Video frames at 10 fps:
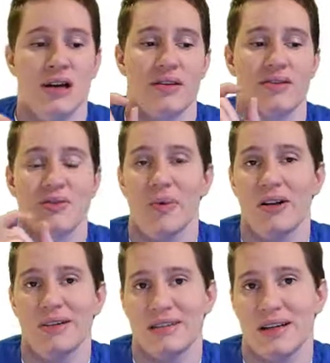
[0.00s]
the
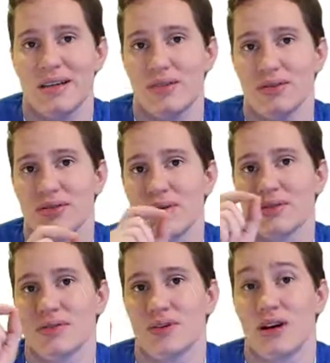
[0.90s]
smallest angle is
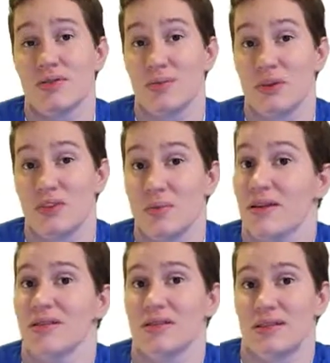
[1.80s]
always across from the
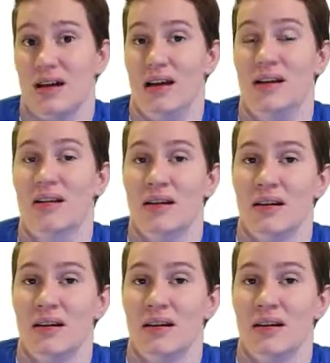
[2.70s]
smallest side,